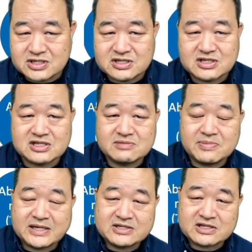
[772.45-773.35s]
in these
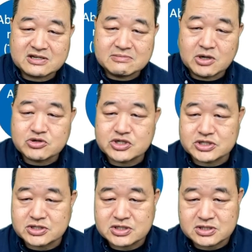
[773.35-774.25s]
basic
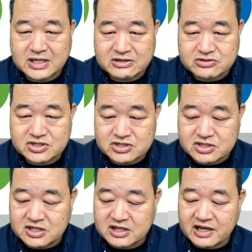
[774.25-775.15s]
emotions that you'll see
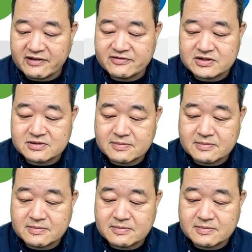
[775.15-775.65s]
to the left.